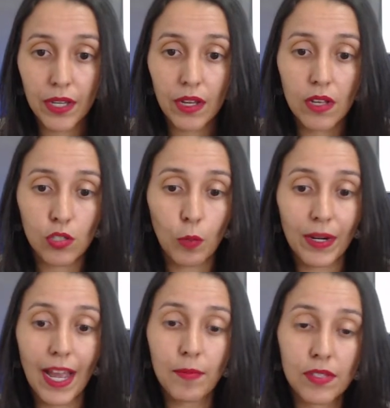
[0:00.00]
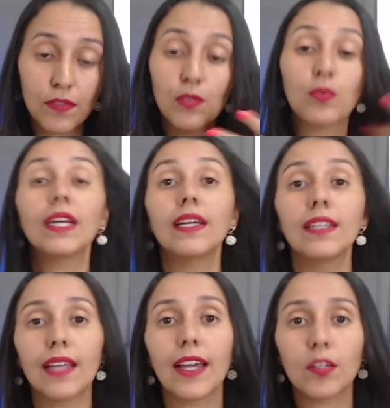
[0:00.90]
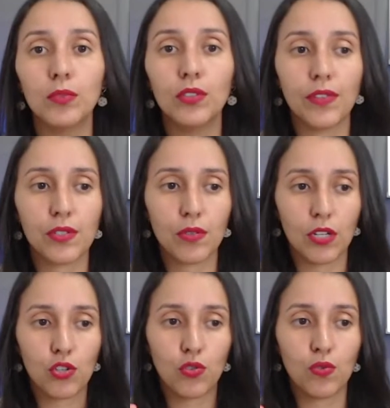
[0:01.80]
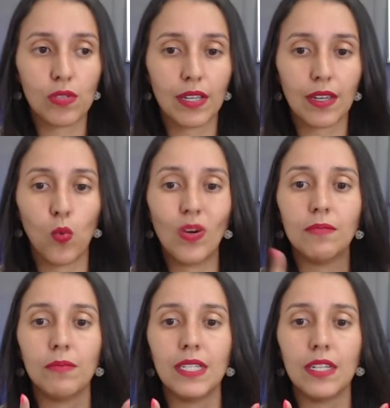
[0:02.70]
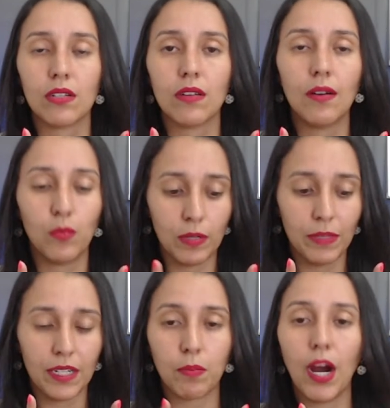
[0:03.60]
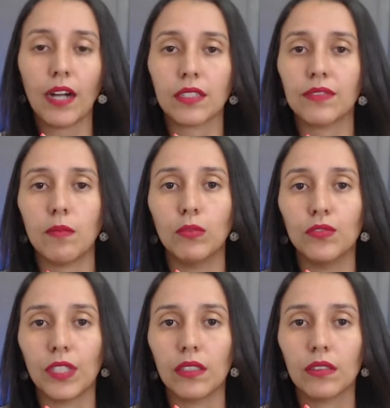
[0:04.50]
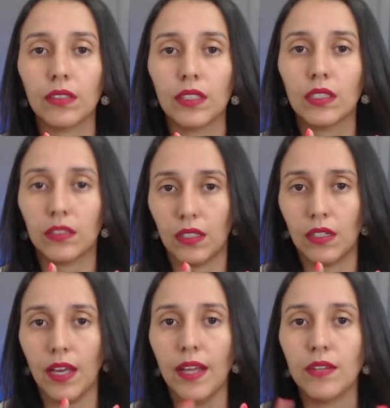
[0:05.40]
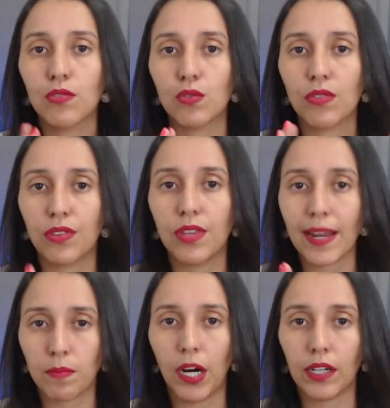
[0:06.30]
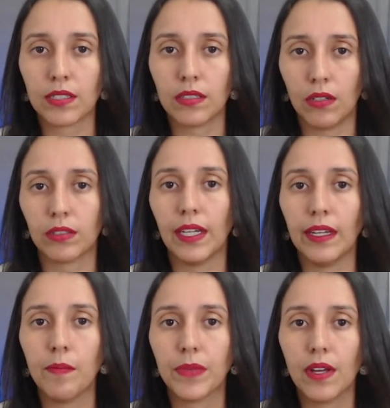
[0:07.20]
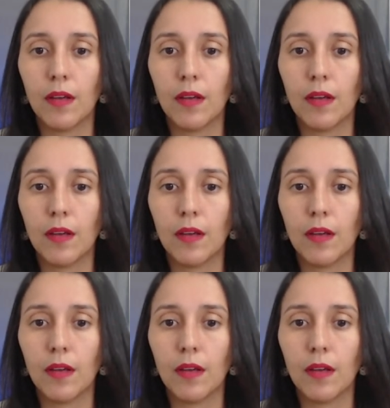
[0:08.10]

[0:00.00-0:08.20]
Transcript: So perhaps if you really like movies, you can choose like a 1 minute part of that movie, and you do that part, okay?